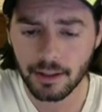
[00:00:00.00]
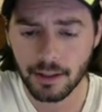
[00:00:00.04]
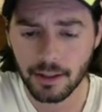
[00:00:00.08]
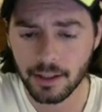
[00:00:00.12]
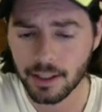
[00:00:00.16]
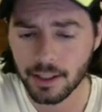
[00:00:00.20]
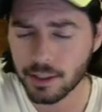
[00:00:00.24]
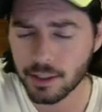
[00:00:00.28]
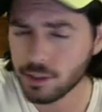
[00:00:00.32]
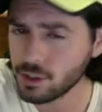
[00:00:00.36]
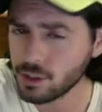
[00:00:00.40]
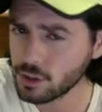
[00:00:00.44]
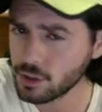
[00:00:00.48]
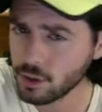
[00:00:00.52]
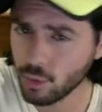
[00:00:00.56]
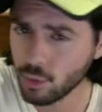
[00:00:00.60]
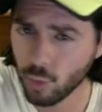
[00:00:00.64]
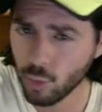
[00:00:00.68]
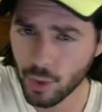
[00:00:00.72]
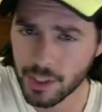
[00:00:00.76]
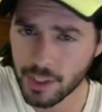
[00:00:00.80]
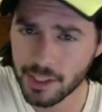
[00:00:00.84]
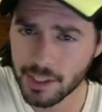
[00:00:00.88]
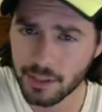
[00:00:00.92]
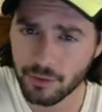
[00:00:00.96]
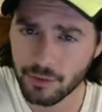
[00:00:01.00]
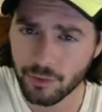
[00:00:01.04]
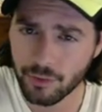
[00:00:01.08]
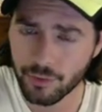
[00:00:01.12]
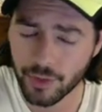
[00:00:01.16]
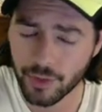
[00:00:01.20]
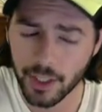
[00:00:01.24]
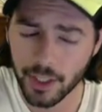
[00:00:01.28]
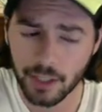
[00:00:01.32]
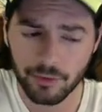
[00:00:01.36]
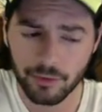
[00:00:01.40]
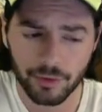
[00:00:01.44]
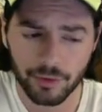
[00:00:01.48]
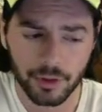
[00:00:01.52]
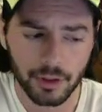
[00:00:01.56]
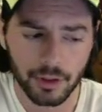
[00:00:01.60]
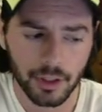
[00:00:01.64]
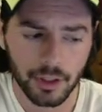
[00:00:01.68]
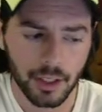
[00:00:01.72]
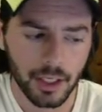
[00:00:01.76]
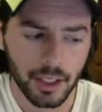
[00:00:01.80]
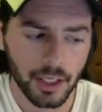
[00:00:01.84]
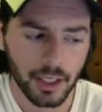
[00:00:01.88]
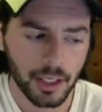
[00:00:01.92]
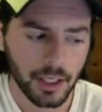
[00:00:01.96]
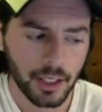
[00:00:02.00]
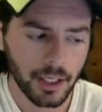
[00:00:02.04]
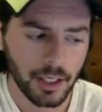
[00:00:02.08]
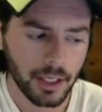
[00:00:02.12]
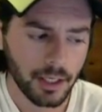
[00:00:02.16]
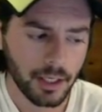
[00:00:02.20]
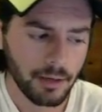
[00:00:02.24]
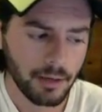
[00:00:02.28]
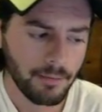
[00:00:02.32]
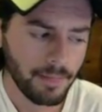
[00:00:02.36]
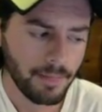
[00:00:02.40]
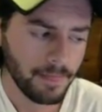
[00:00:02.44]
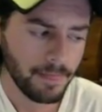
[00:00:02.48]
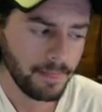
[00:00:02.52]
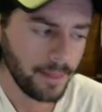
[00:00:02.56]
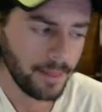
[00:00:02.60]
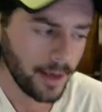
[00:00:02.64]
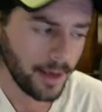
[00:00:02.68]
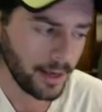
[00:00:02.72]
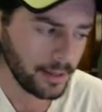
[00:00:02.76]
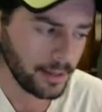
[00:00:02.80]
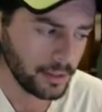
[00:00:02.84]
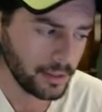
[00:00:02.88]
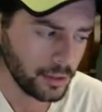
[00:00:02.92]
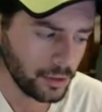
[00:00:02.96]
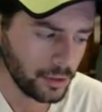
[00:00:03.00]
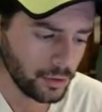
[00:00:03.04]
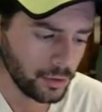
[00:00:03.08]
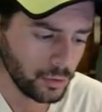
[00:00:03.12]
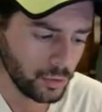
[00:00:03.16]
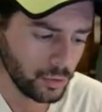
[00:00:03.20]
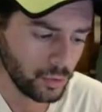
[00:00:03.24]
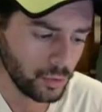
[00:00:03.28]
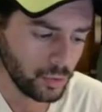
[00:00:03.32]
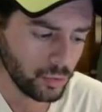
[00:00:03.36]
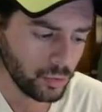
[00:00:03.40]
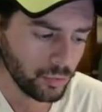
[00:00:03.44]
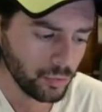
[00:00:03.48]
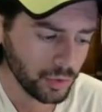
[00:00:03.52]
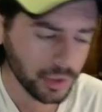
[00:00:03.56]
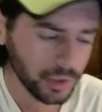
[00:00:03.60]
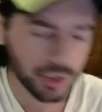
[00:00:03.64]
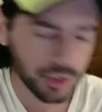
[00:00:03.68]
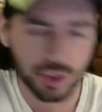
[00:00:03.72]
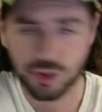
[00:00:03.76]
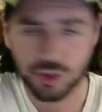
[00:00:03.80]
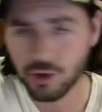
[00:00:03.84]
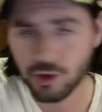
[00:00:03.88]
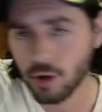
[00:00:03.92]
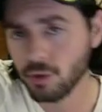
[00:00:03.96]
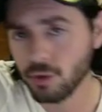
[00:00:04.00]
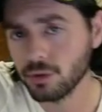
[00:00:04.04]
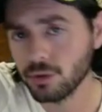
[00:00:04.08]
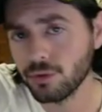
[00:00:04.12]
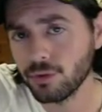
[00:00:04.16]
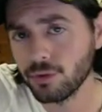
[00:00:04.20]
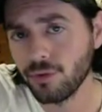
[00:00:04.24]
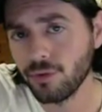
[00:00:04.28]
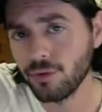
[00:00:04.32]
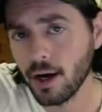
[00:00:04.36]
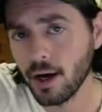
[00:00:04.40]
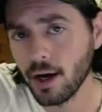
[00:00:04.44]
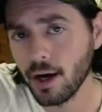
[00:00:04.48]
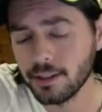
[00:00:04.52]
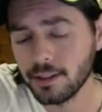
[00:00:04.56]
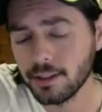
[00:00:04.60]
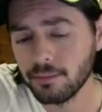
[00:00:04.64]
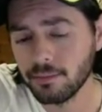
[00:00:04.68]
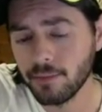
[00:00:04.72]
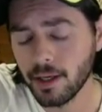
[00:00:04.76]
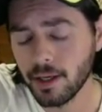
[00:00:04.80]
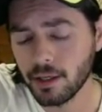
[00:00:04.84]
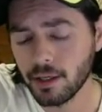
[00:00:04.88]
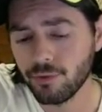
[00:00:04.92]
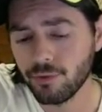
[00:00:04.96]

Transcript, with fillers: and exquisite flavor that you really struggle to find in many